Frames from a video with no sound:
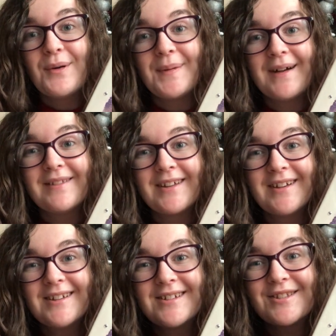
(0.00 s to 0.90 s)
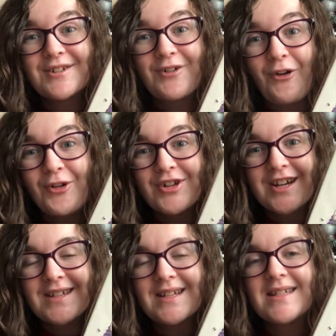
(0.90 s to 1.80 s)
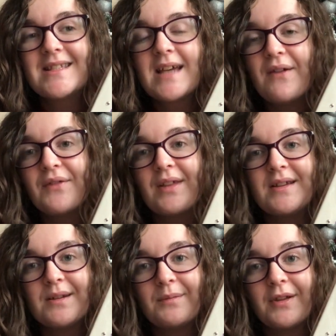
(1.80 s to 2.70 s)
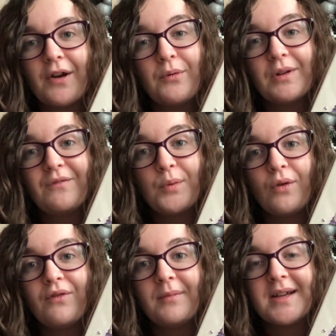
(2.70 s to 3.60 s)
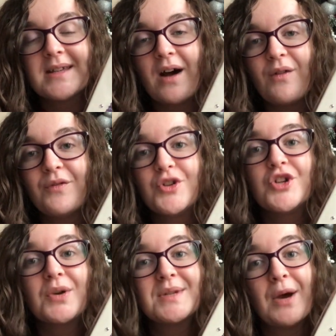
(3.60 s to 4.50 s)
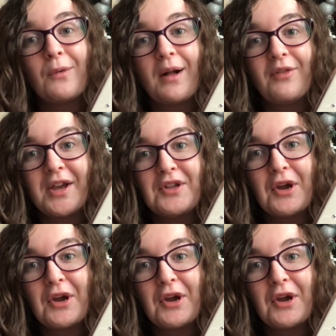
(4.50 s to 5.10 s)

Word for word: about this, it's gorgeous, it's definitely something I would have bought for myself, which shows how well they